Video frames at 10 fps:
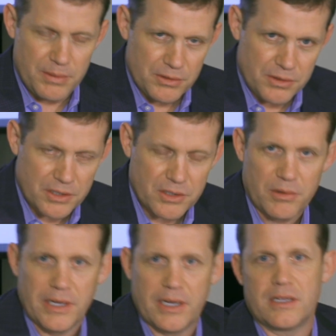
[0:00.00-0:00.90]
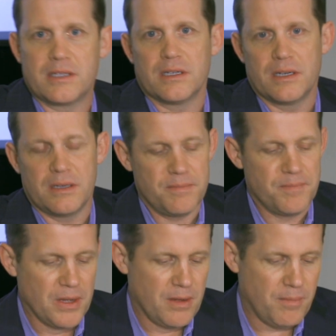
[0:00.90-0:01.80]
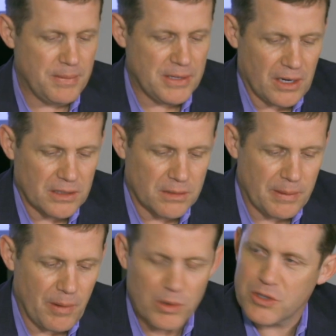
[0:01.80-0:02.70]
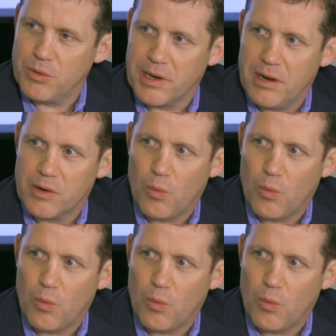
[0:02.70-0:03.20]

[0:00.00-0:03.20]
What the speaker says: Bill 608. Maybe talk a little bit about what's going on